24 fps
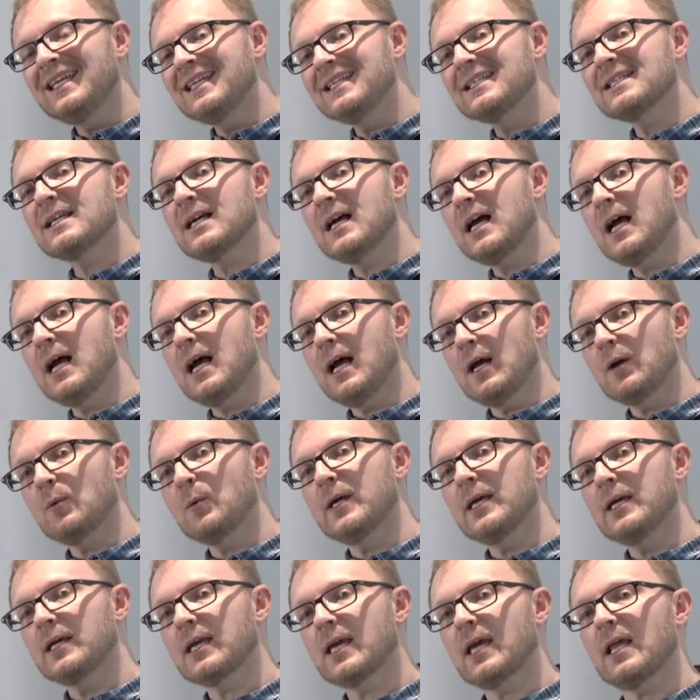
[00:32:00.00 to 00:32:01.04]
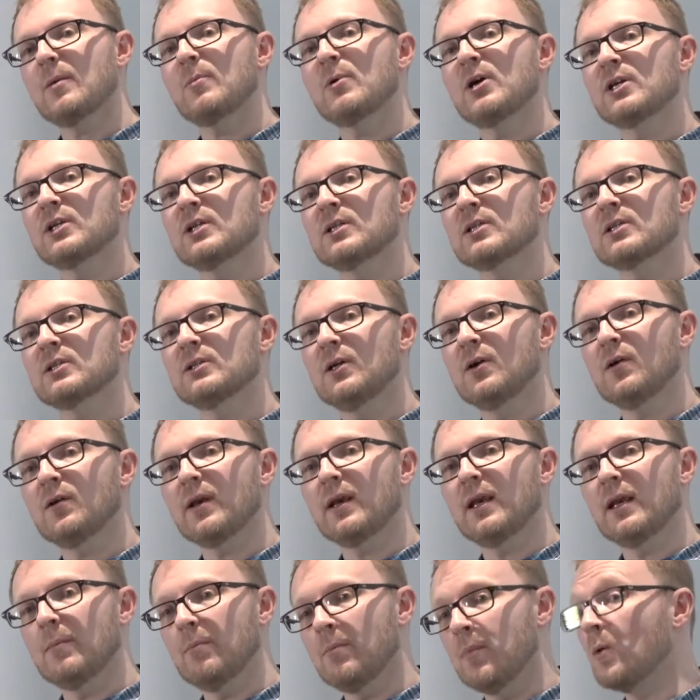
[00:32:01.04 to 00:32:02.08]
into hardware calibration slot
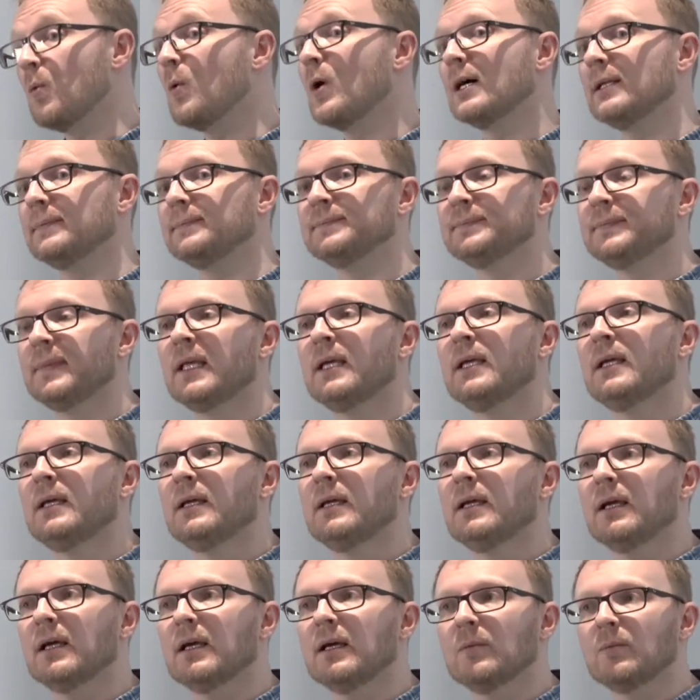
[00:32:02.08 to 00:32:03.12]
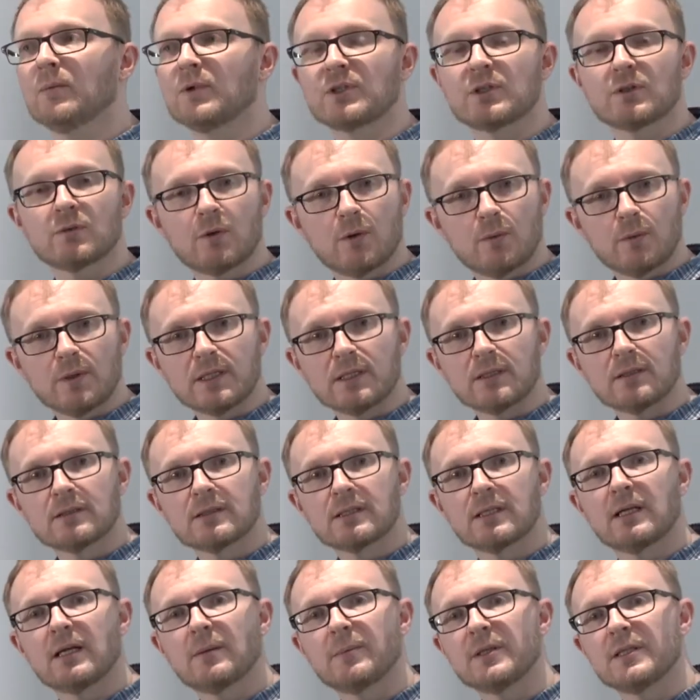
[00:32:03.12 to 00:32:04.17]
number 1, which is what we
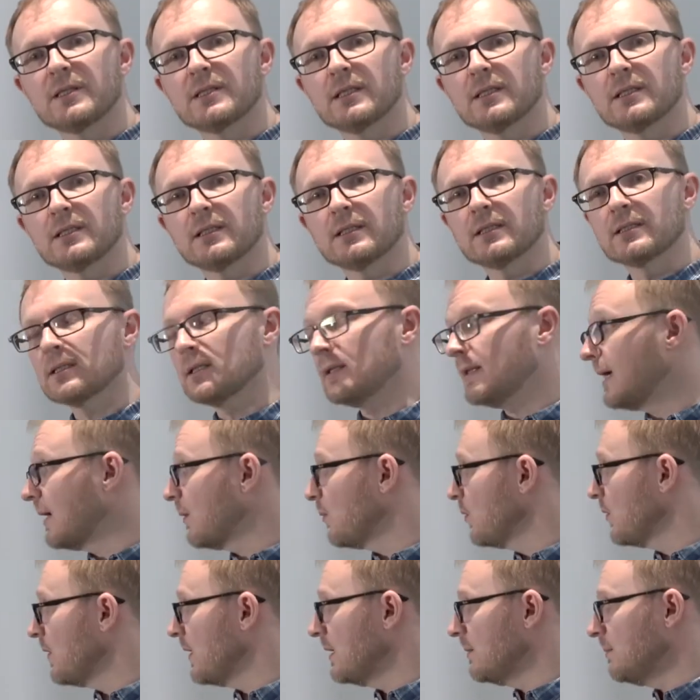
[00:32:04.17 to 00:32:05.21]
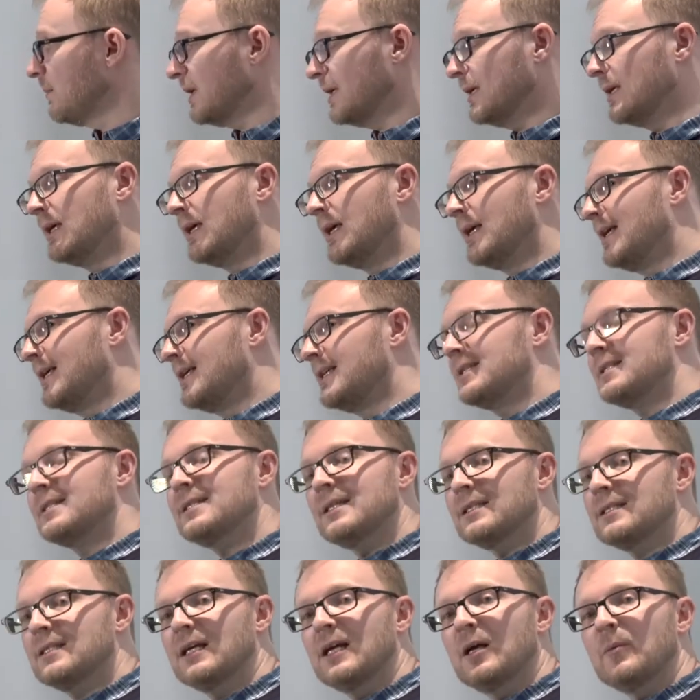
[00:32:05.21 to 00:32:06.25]
set up in the settings. And that will then be
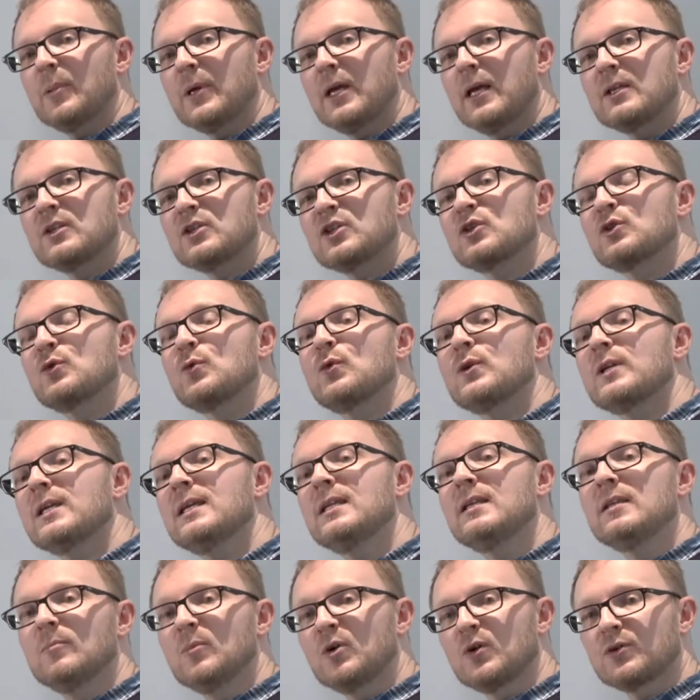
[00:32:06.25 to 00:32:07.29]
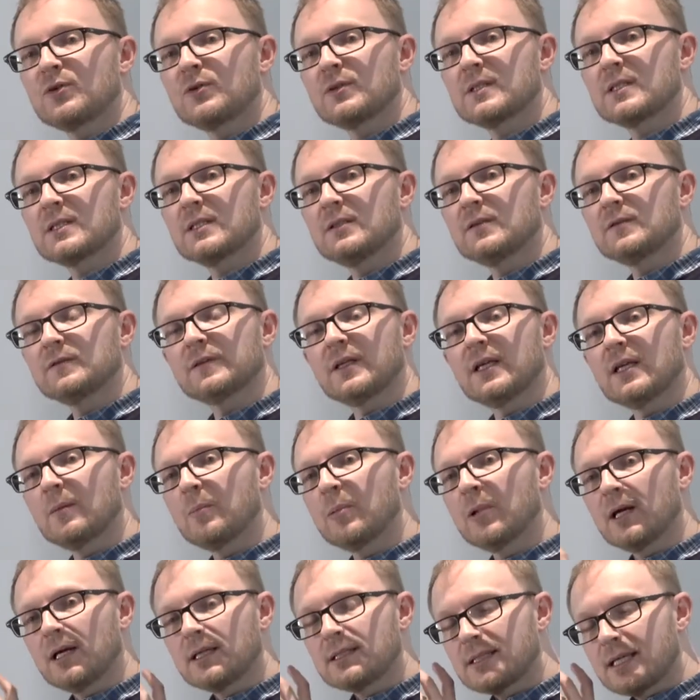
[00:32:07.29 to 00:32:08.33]
set up and stored in the monitor itself and
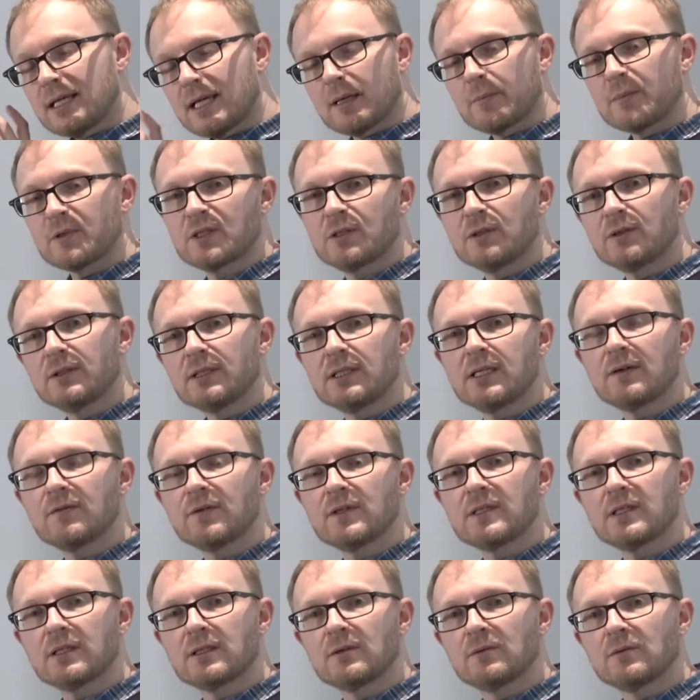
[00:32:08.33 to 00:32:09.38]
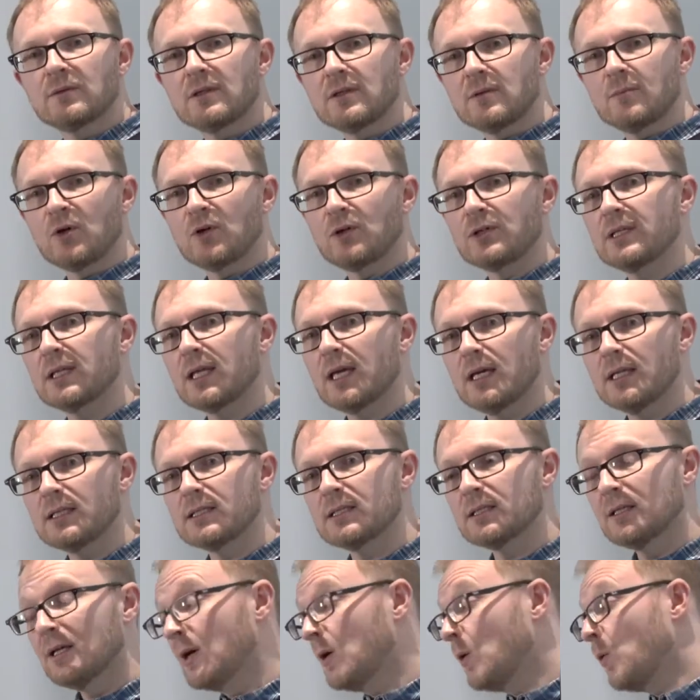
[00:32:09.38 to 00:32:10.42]
applied to absolutely every signal that the monitor
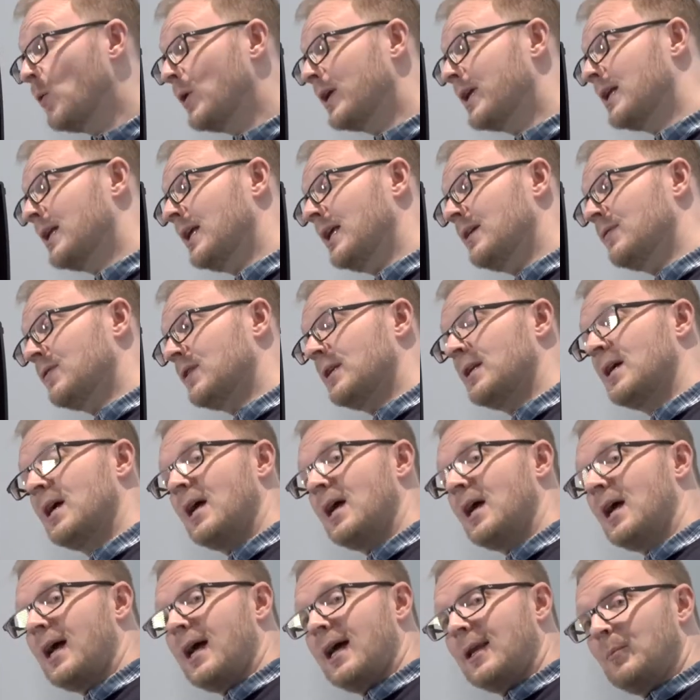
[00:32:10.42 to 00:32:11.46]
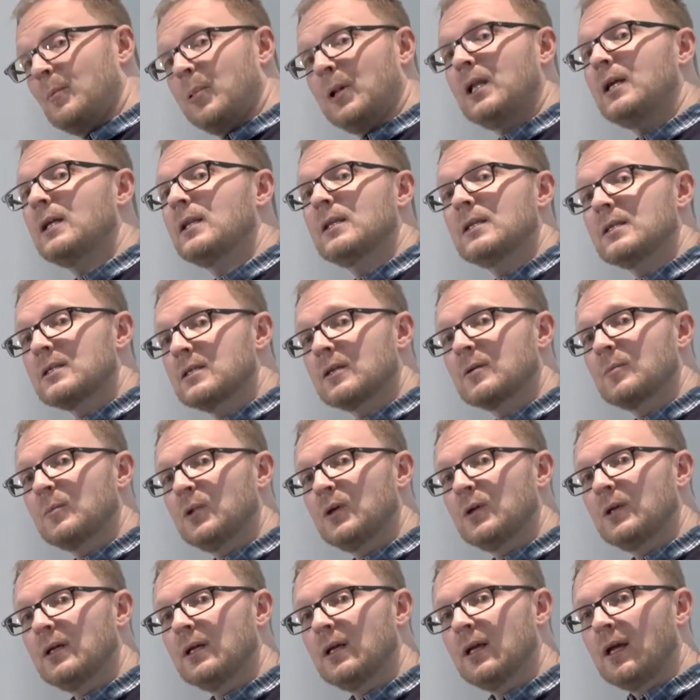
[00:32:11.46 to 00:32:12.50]
gets. We can even unplug this
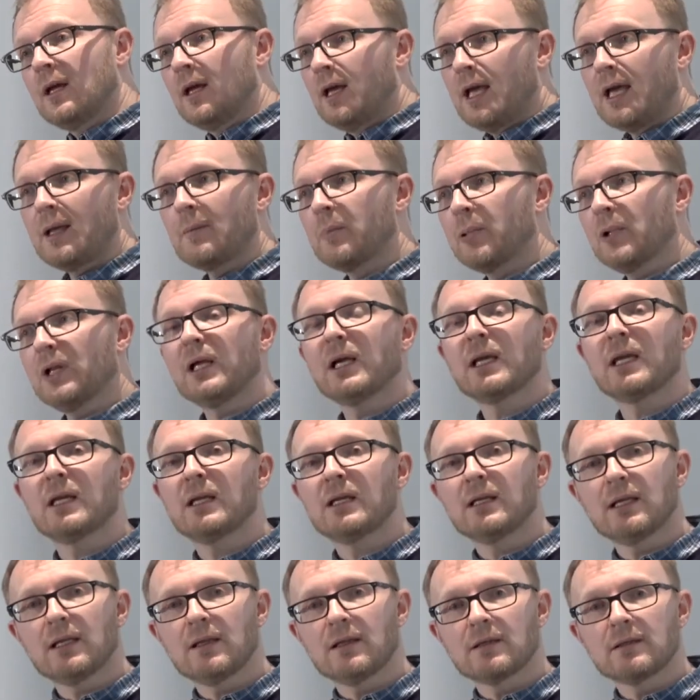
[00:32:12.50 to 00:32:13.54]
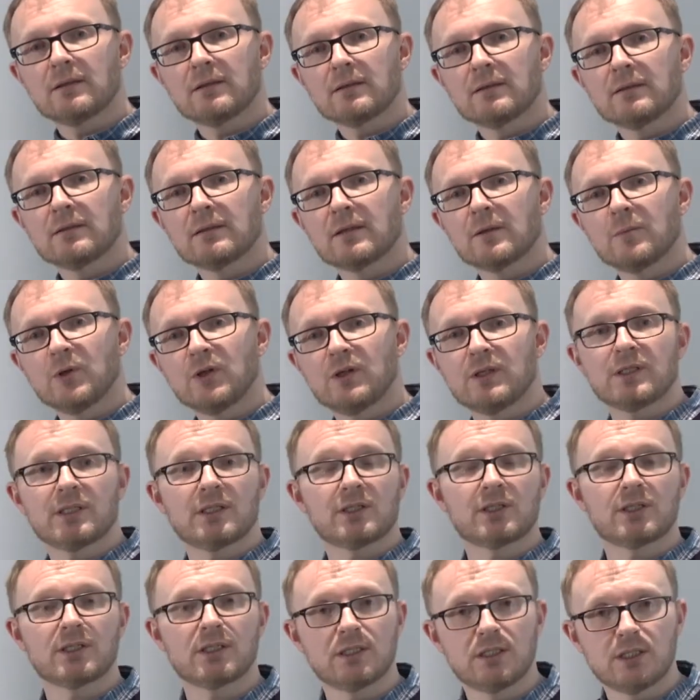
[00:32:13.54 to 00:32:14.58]
computer and plug in another computer,
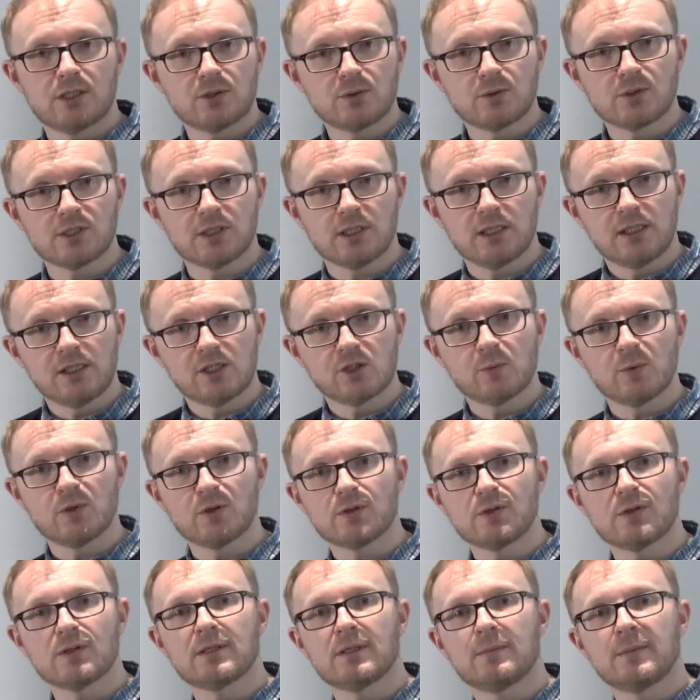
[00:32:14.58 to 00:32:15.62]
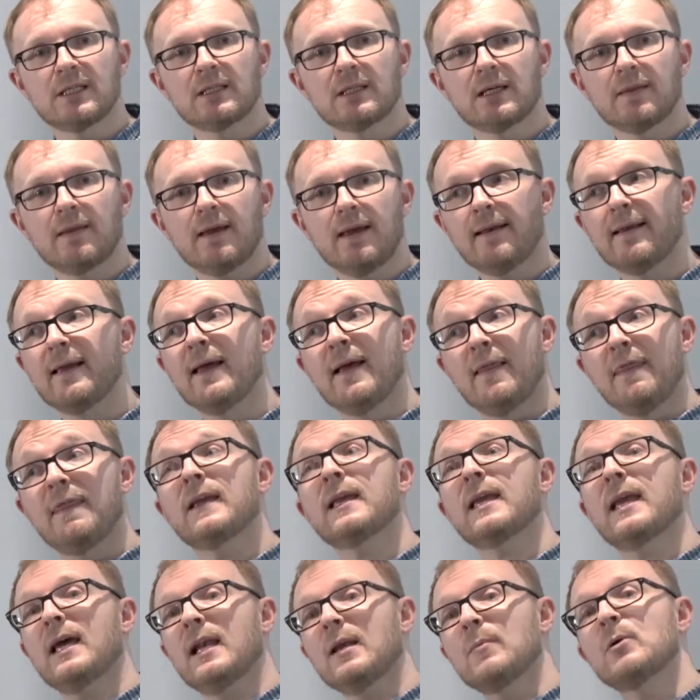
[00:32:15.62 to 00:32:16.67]
such as a digital signage box or something like that. The
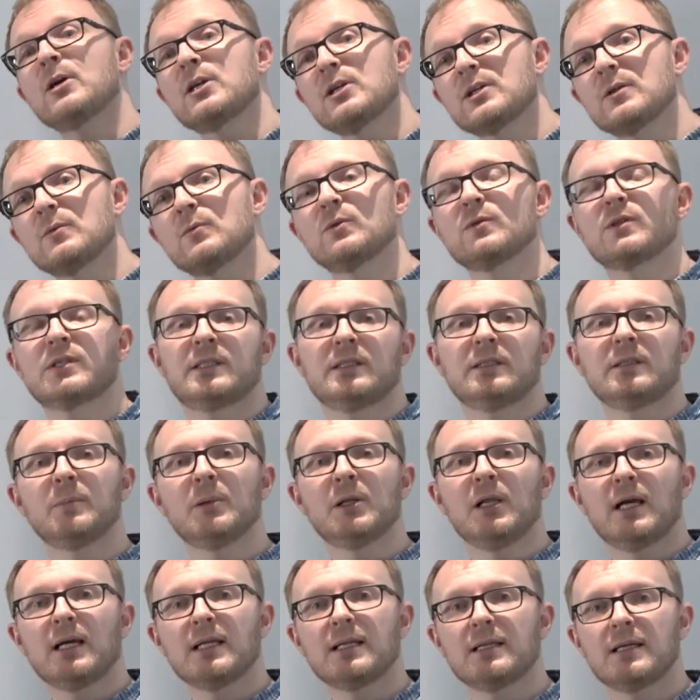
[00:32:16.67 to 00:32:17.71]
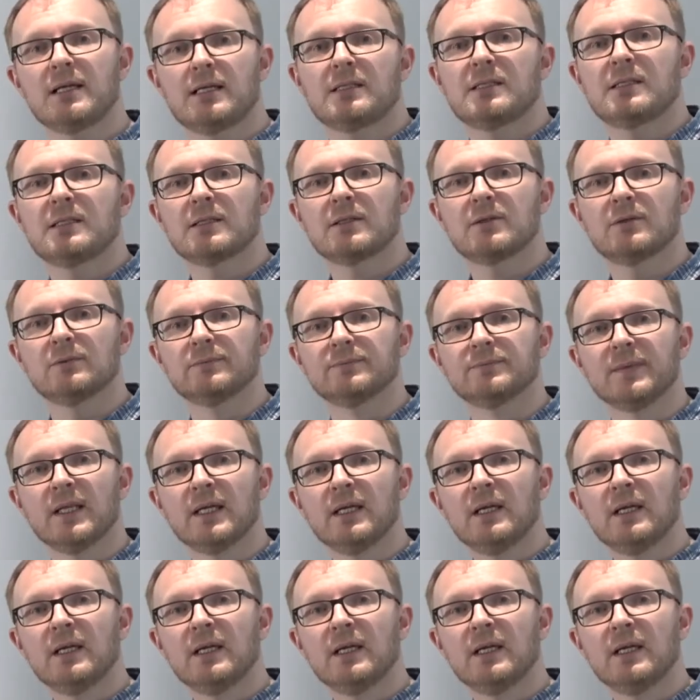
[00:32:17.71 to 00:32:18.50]
calibration will still apply to that signal.